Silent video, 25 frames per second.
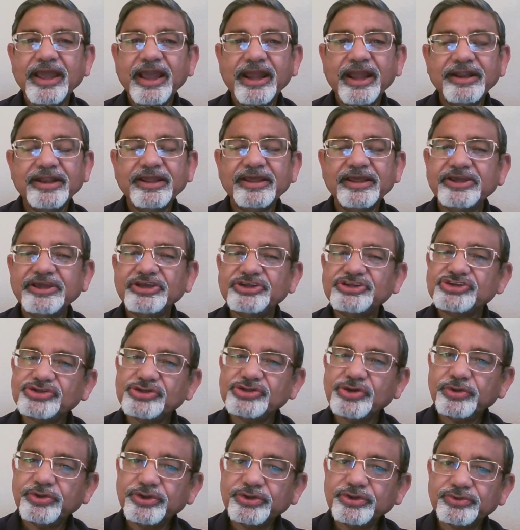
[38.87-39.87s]
and I
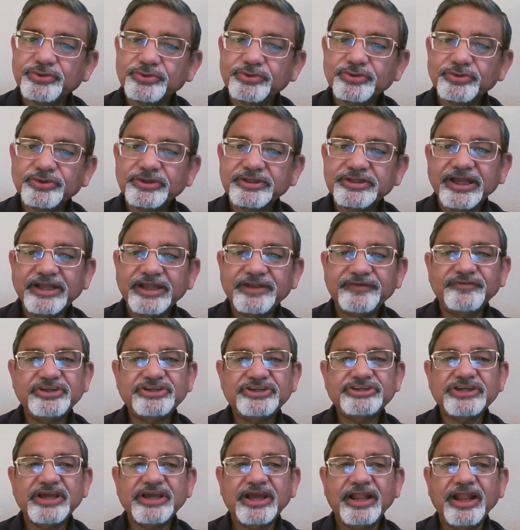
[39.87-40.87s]
assure you that we
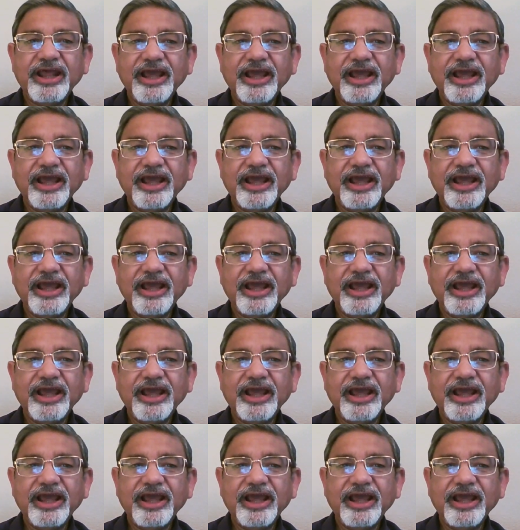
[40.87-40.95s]
shall